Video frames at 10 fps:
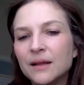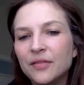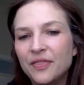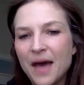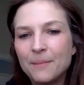
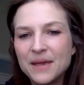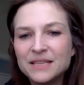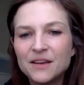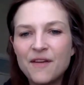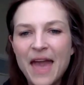that
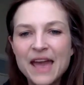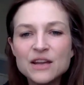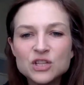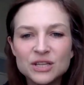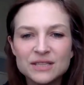piece of
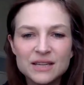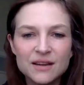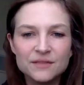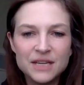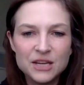agency
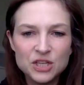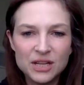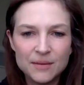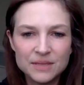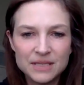of teaching
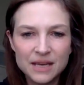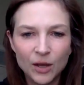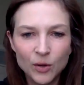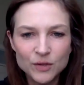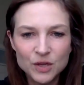them
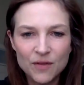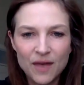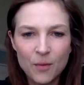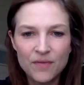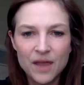skills so
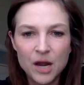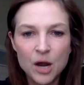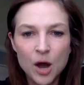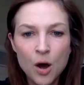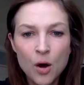that when they
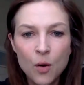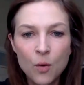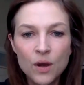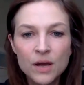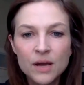
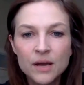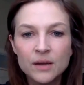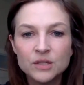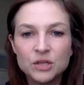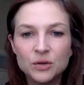go
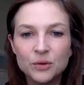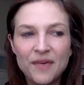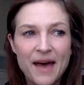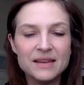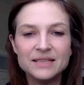to
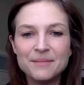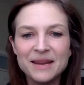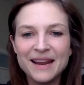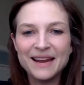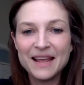that
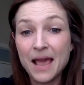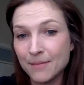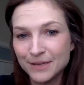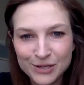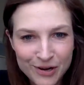intimidating
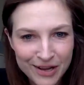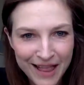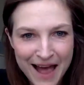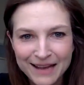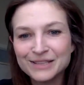chemistry
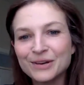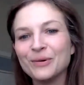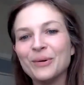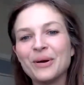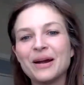class
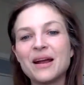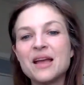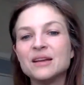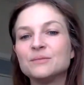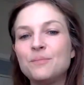or
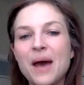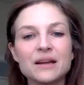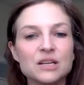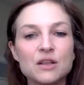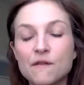back to their